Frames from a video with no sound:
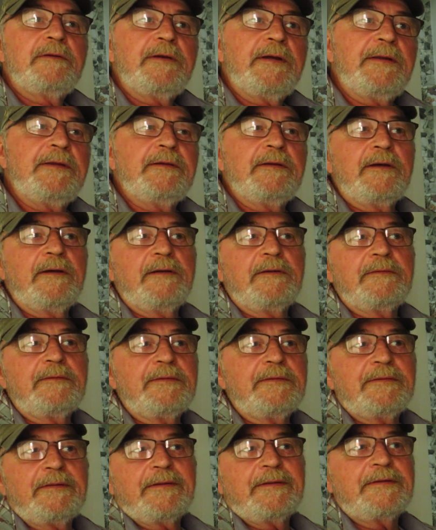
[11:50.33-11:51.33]
And
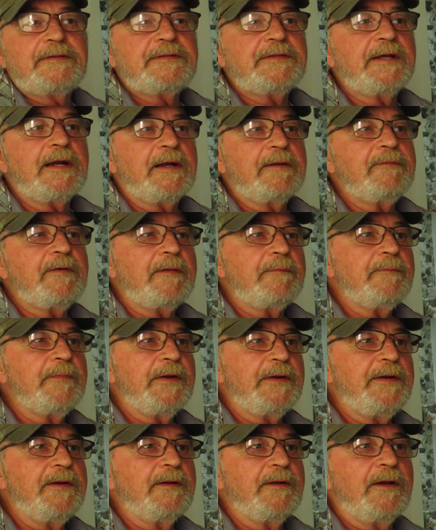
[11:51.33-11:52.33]
like I said, I haven't
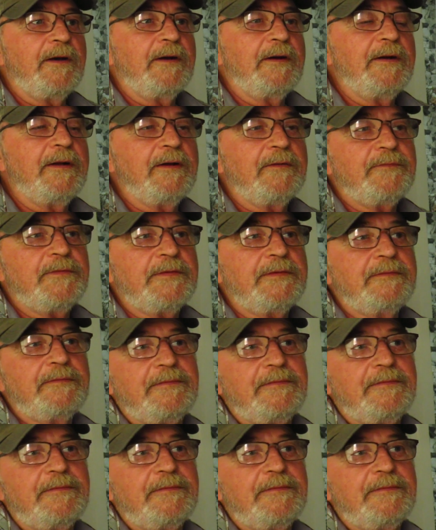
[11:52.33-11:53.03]
met here long enough.